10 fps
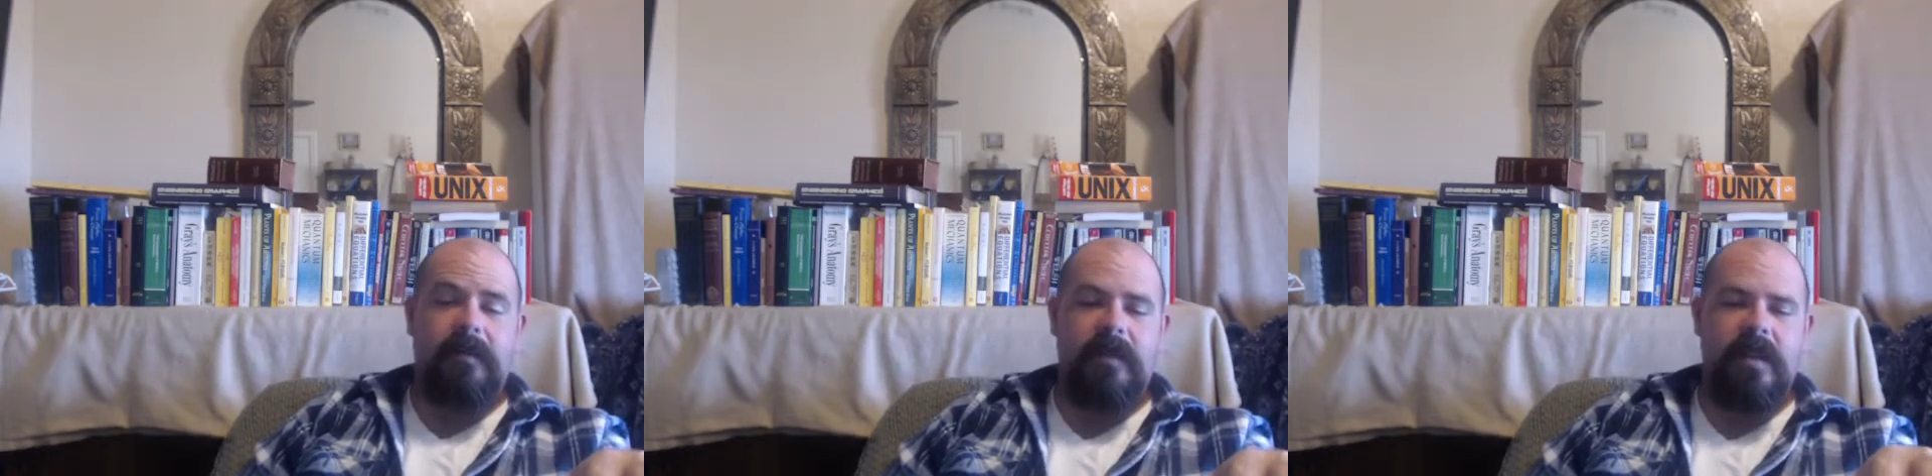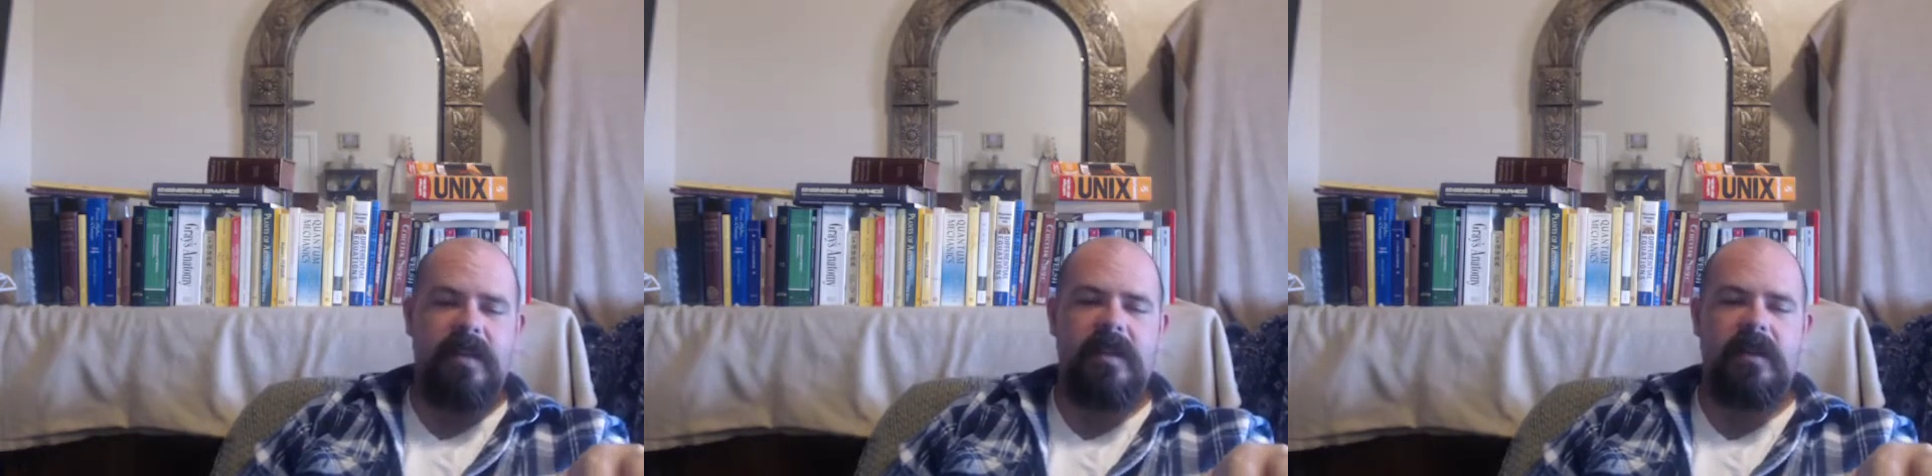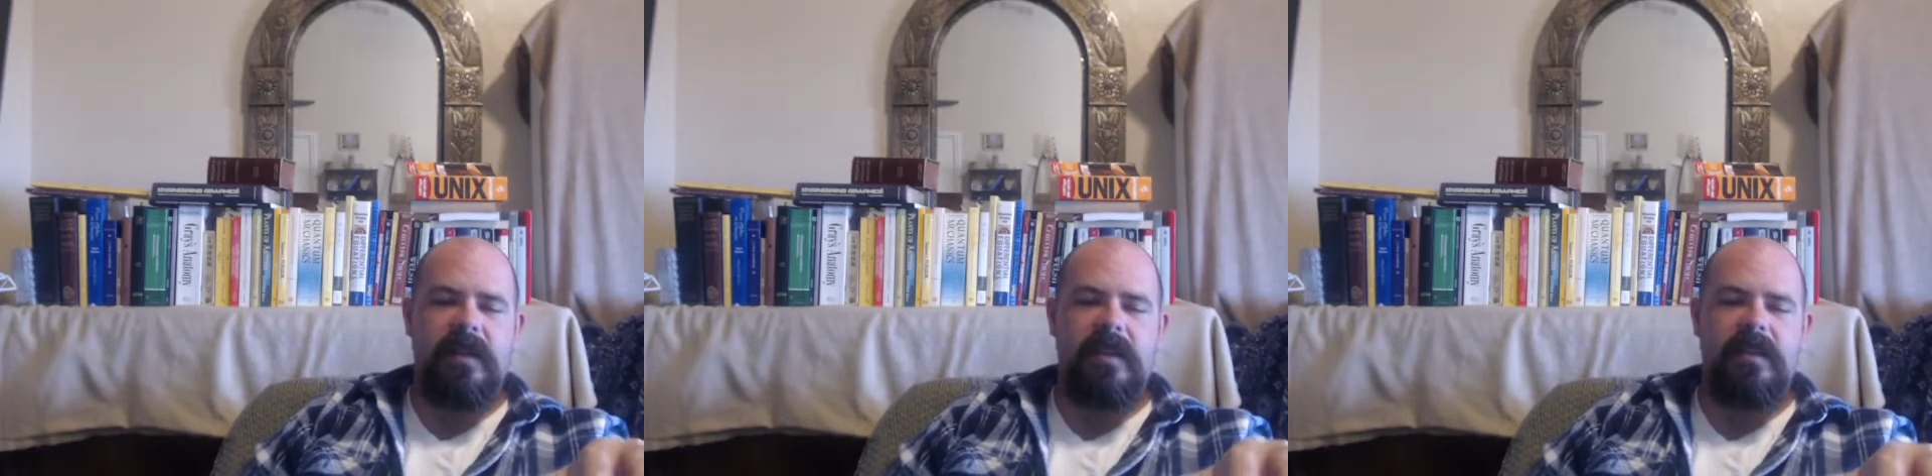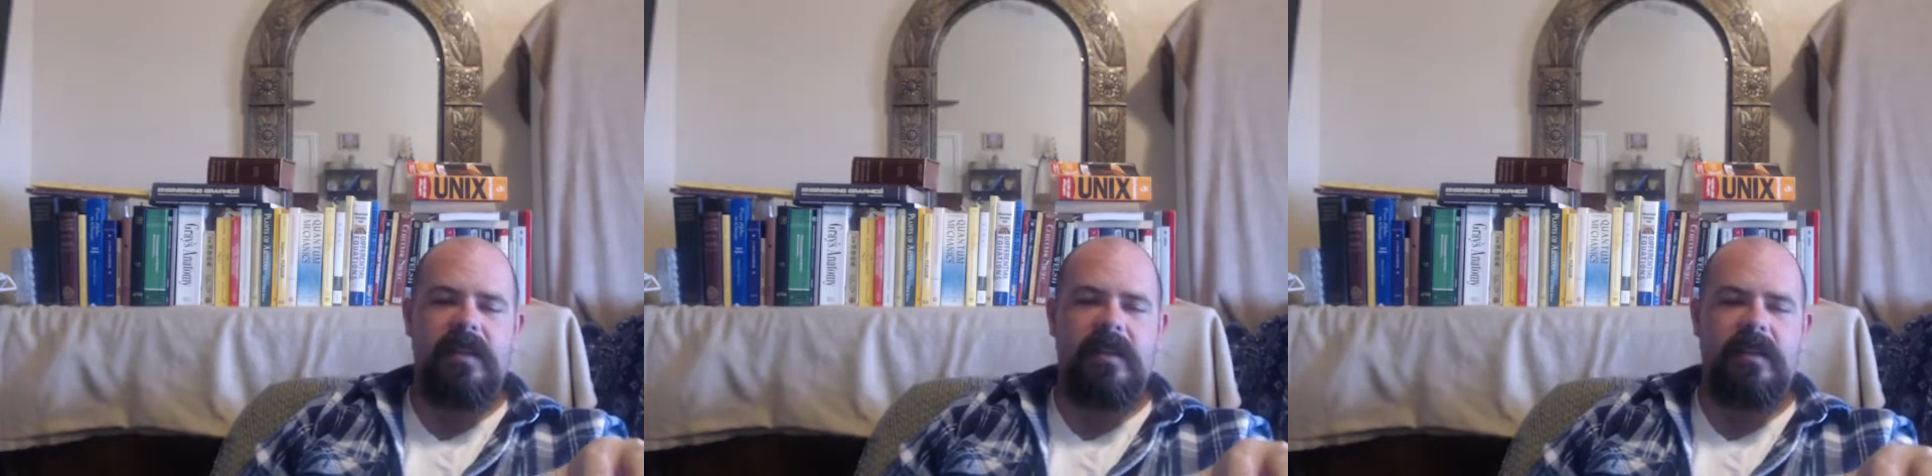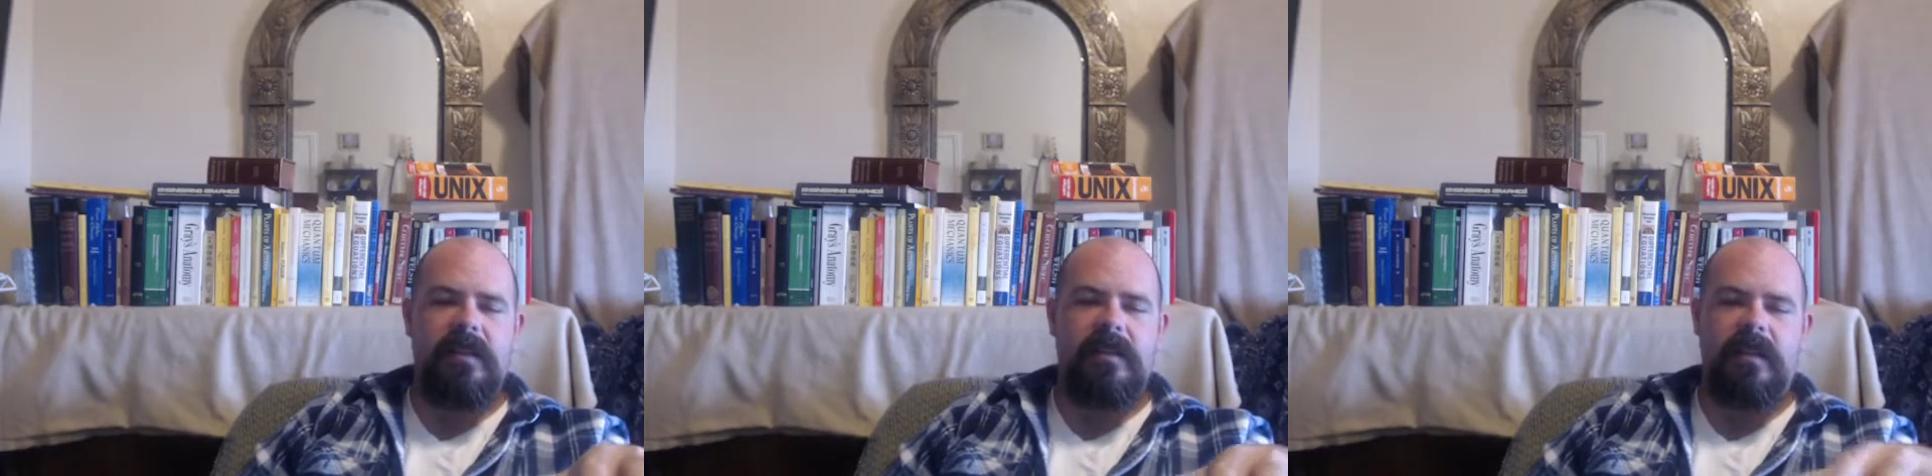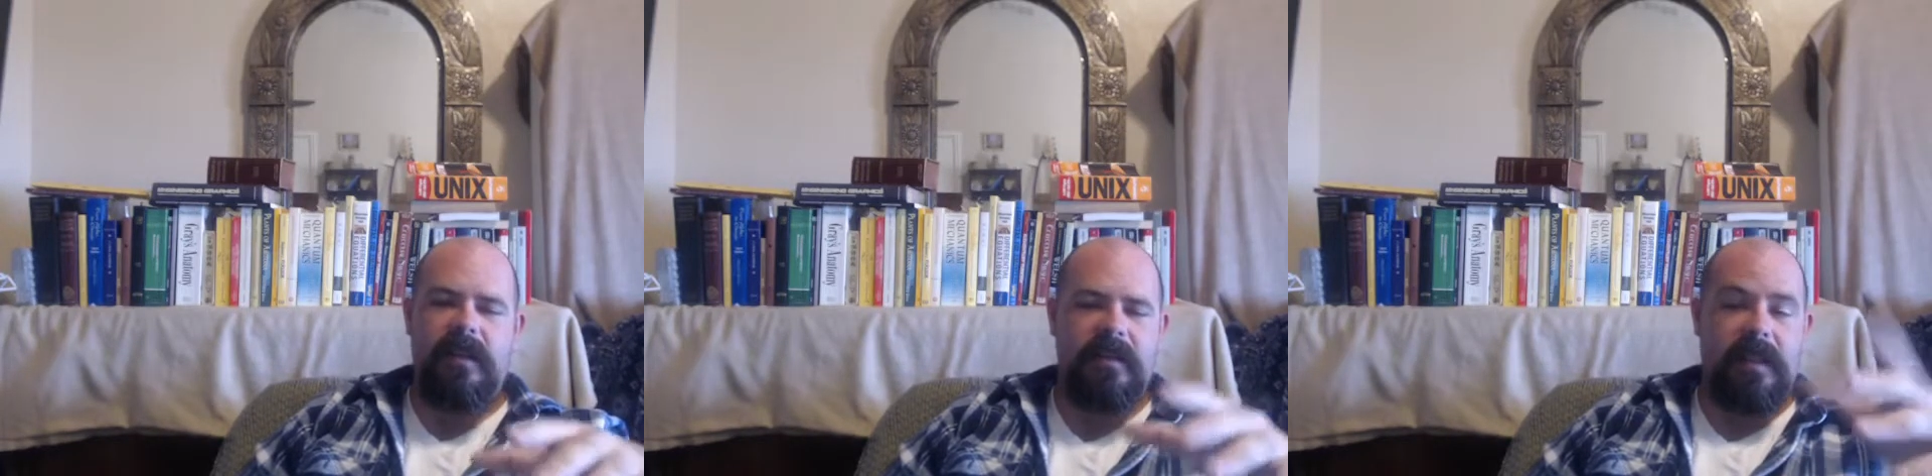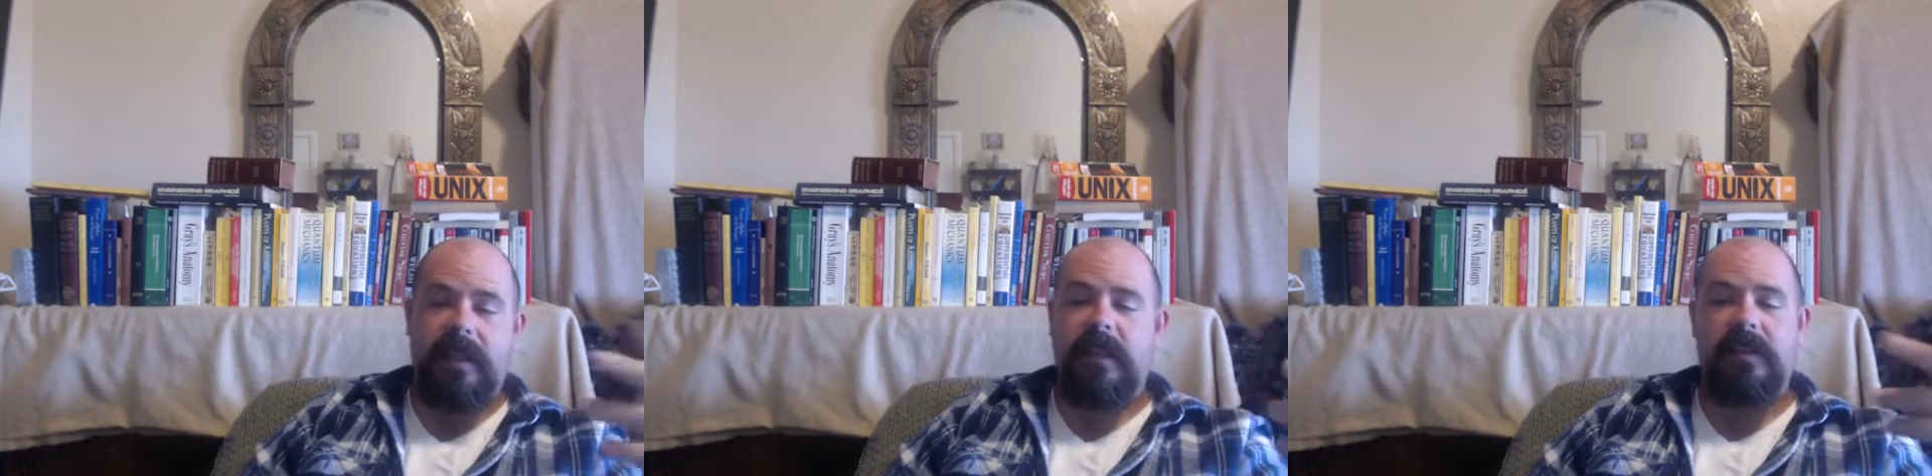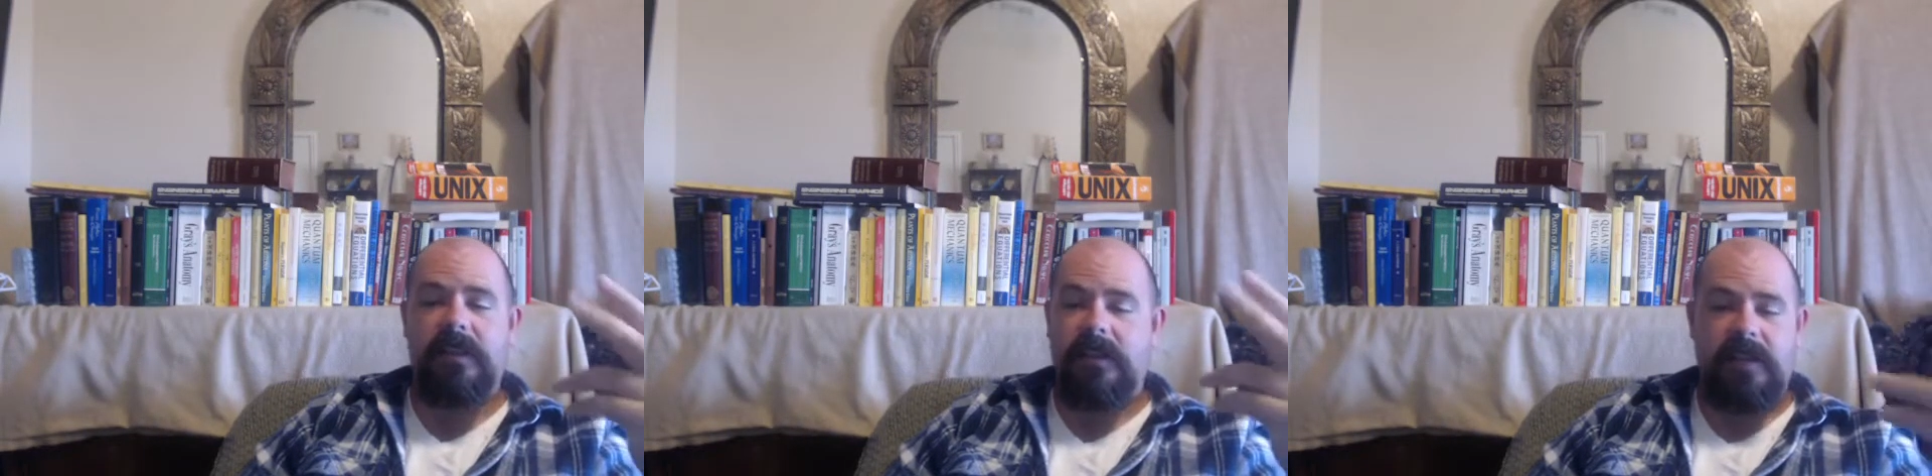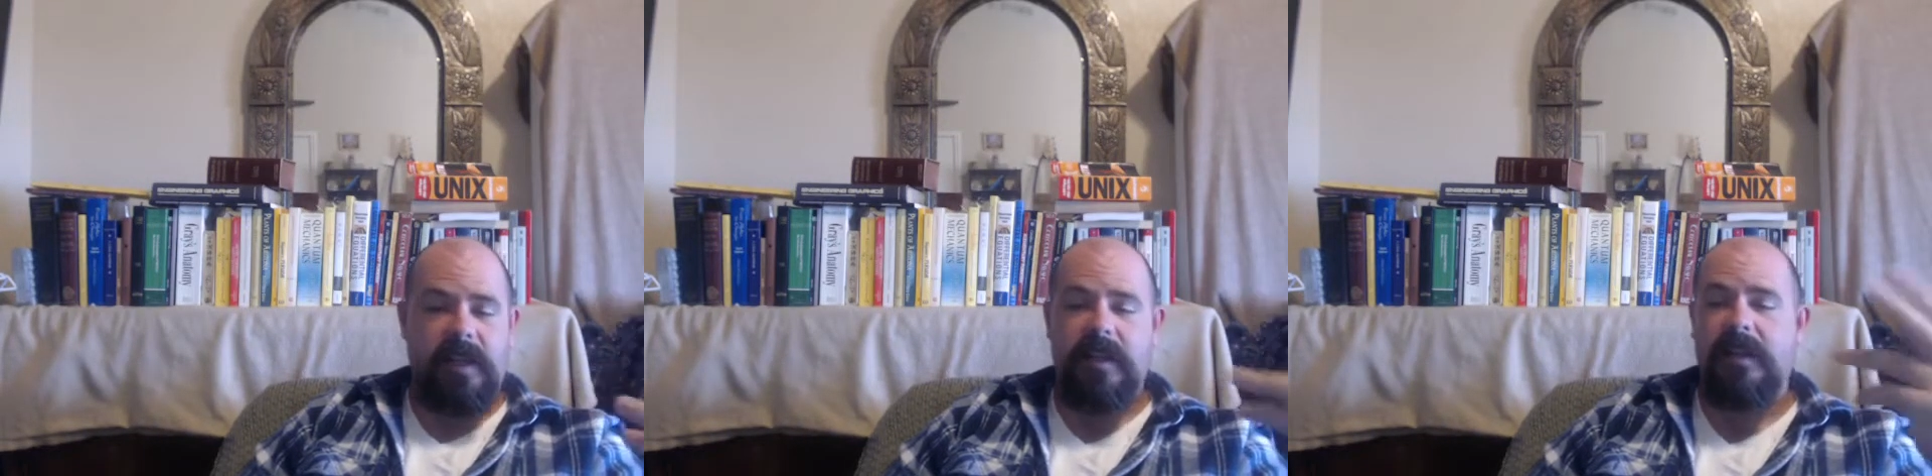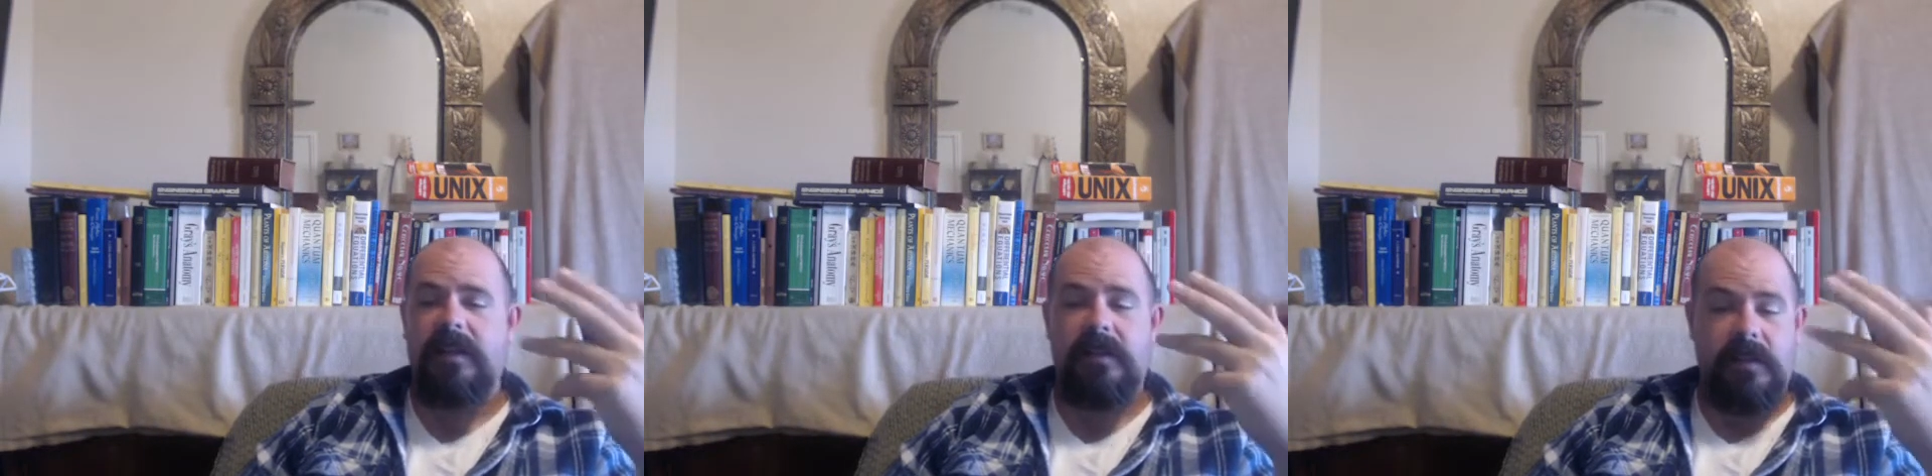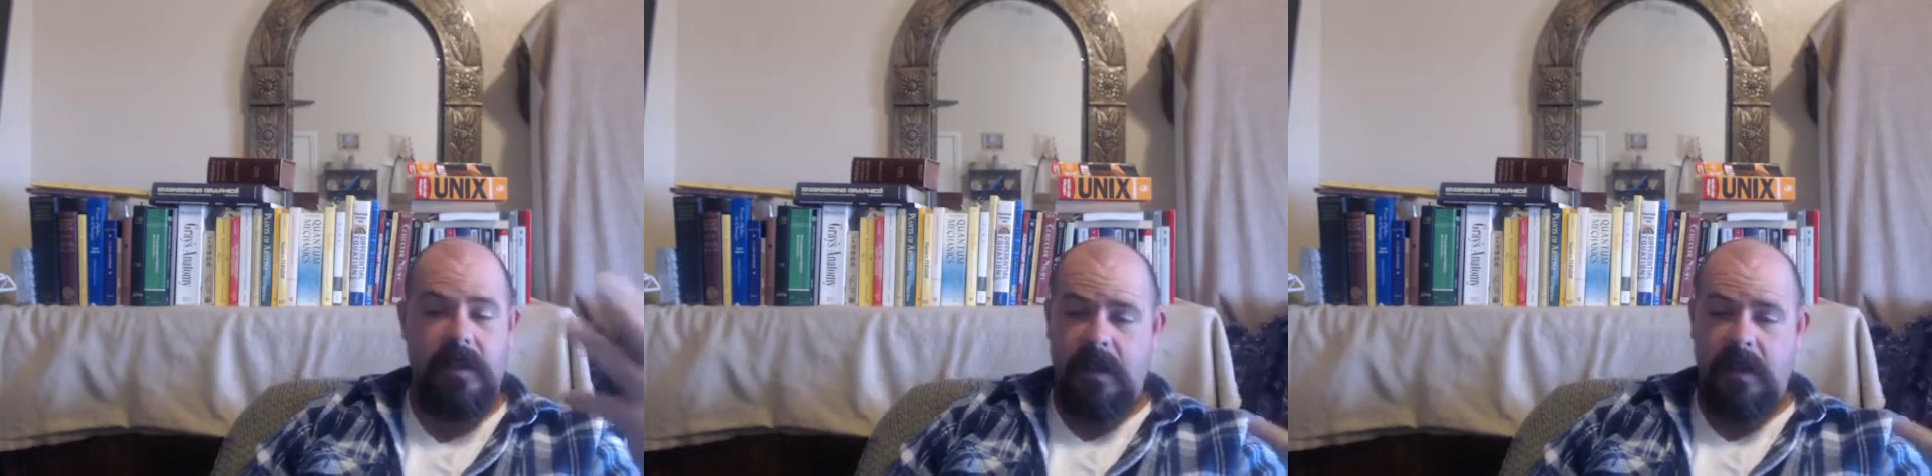So this is things like English, Chinese,